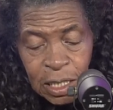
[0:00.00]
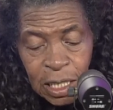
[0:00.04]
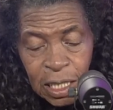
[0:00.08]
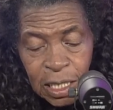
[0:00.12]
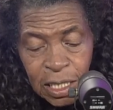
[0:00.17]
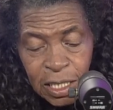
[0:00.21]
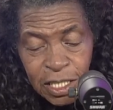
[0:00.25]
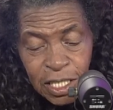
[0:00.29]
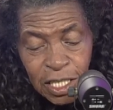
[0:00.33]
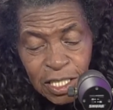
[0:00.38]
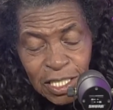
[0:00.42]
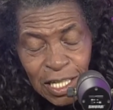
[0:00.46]

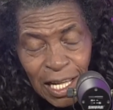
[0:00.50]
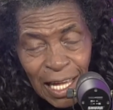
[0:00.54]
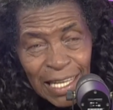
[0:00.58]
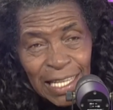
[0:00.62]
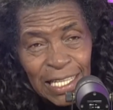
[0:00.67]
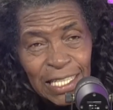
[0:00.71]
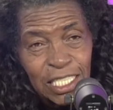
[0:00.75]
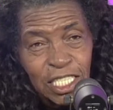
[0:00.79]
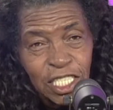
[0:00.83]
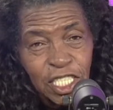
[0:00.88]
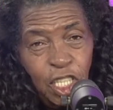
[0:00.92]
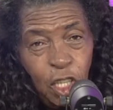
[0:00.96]
Just like
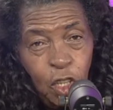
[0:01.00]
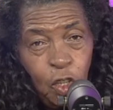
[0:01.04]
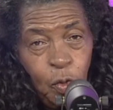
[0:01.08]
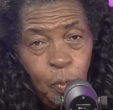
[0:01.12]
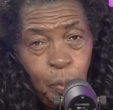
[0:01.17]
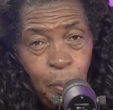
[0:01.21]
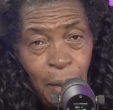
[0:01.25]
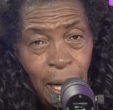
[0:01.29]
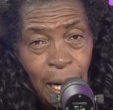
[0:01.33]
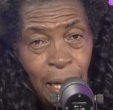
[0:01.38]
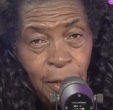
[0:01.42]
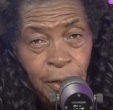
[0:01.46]
he showed
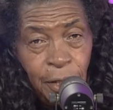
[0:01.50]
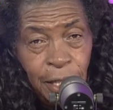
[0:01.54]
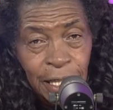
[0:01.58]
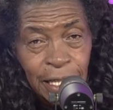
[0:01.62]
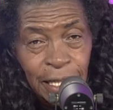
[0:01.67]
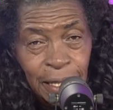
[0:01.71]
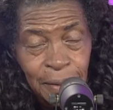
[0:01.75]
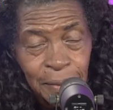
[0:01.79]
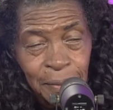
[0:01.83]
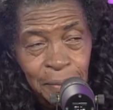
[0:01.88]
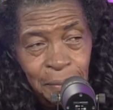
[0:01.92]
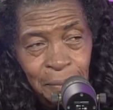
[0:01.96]
Mary
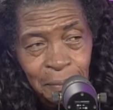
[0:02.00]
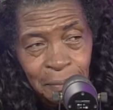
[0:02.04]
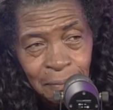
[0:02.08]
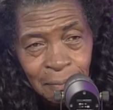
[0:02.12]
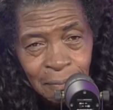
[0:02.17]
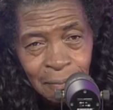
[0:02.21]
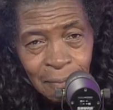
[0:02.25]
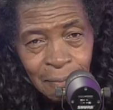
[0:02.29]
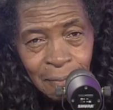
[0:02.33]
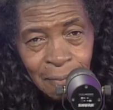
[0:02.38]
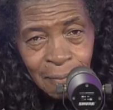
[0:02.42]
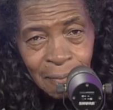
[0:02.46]

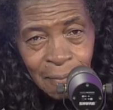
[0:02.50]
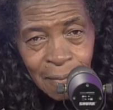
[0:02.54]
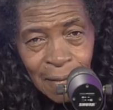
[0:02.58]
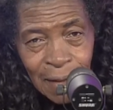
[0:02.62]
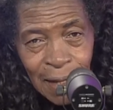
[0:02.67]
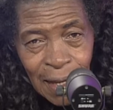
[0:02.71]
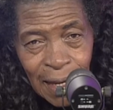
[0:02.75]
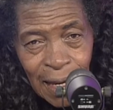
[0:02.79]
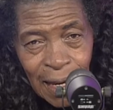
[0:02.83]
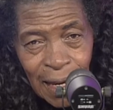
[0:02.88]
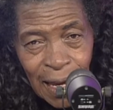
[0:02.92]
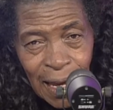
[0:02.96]

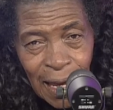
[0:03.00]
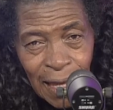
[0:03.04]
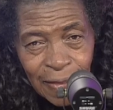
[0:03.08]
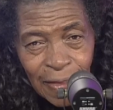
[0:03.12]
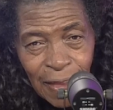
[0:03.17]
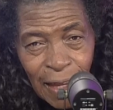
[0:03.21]
at